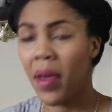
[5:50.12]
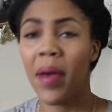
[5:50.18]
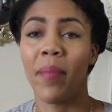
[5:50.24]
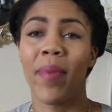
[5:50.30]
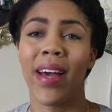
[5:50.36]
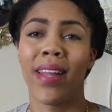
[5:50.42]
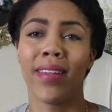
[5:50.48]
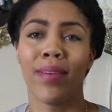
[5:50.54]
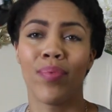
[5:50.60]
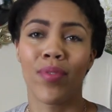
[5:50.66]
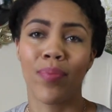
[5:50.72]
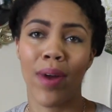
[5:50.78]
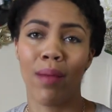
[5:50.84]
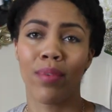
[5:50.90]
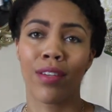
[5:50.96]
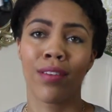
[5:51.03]
And my lips
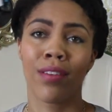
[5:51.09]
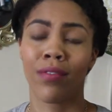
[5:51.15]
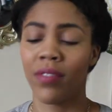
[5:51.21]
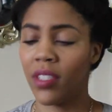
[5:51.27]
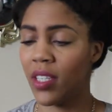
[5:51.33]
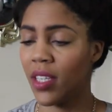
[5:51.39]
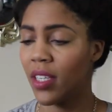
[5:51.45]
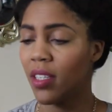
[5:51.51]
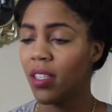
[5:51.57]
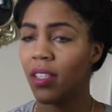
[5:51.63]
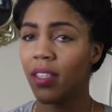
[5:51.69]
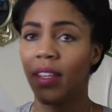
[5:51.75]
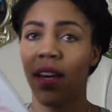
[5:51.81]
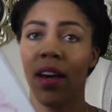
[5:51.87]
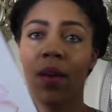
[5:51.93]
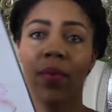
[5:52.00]
probably look
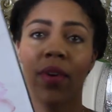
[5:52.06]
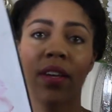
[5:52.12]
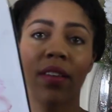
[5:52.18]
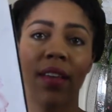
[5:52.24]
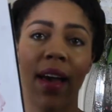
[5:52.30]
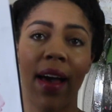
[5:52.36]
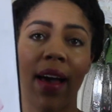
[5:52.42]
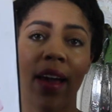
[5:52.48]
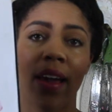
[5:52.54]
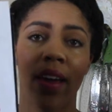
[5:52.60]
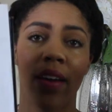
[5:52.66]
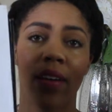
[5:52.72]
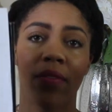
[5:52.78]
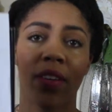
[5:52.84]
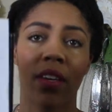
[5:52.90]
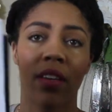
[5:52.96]
ridiculous now because I
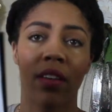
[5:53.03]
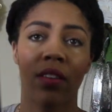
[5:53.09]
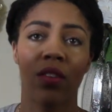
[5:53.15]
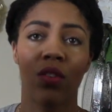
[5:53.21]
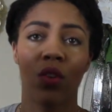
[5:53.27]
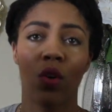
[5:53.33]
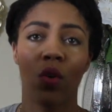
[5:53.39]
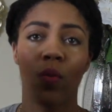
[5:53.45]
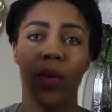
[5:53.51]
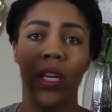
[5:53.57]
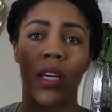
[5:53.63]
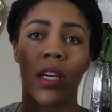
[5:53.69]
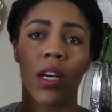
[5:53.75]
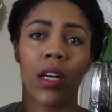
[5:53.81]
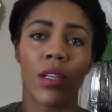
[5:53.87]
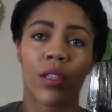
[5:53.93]
have kissed so
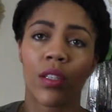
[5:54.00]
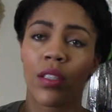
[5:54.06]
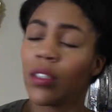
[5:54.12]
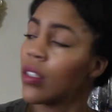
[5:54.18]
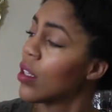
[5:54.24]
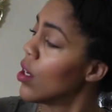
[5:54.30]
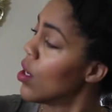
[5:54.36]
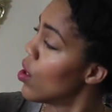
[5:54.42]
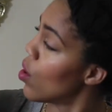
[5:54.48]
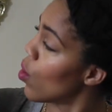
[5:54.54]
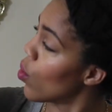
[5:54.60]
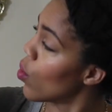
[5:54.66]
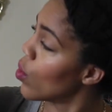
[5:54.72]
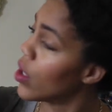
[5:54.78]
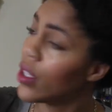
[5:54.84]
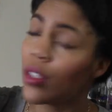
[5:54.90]
many colors
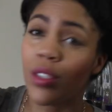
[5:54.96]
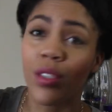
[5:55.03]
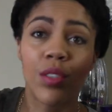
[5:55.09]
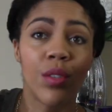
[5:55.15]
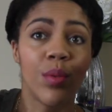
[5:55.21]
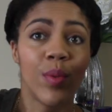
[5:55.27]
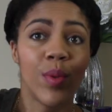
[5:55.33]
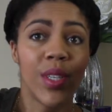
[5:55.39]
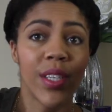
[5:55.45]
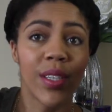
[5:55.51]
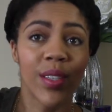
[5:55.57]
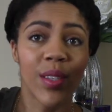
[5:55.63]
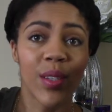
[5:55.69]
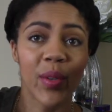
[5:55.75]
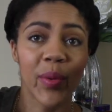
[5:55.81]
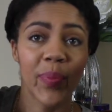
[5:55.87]
onto
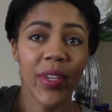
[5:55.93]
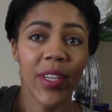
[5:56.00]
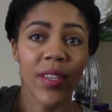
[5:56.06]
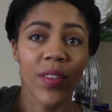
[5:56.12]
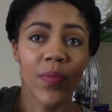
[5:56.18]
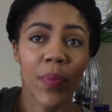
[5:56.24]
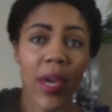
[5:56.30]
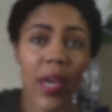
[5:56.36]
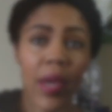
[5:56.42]
this little piece of